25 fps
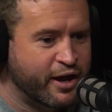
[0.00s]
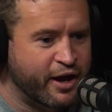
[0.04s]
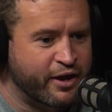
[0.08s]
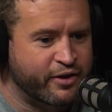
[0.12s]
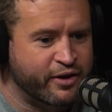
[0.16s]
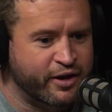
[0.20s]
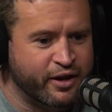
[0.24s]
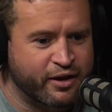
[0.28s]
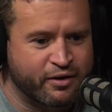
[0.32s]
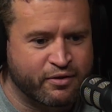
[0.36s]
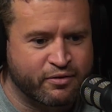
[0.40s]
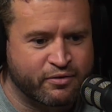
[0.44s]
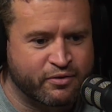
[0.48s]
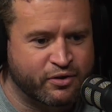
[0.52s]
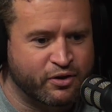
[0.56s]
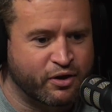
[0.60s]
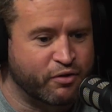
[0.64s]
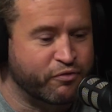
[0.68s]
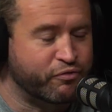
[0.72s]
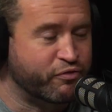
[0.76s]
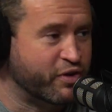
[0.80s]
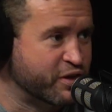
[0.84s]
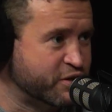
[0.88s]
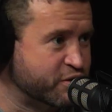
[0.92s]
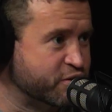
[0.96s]
And
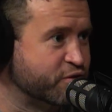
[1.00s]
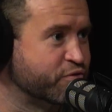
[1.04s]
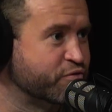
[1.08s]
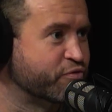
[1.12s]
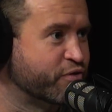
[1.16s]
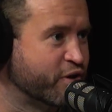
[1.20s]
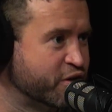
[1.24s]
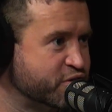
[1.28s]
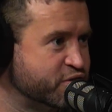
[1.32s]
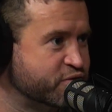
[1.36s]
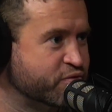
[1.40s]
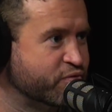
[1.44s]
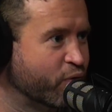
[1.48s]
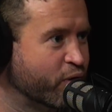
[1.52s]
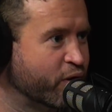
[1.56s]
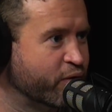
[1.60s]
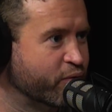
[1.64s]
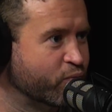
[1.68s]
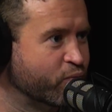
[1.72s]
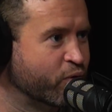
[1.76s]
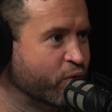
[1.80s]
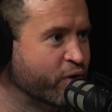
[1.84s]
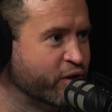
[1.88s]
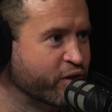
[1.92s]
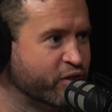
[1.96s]
then, friends and friends of
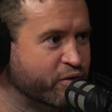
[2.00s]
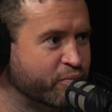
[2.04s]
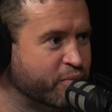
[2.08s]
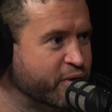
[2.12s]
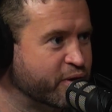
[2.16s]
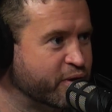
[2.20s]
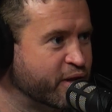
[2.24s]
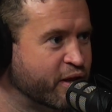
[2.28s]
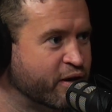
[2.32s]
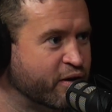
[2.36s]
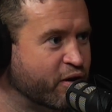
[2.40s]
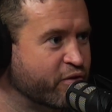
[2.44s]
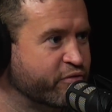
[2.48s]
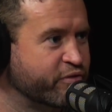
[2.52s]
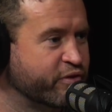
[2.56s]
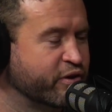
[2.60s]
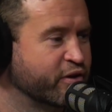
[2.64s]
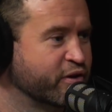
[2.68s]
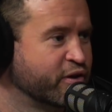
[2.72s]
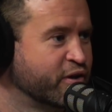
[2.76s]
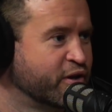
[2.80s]
wanting them. And then over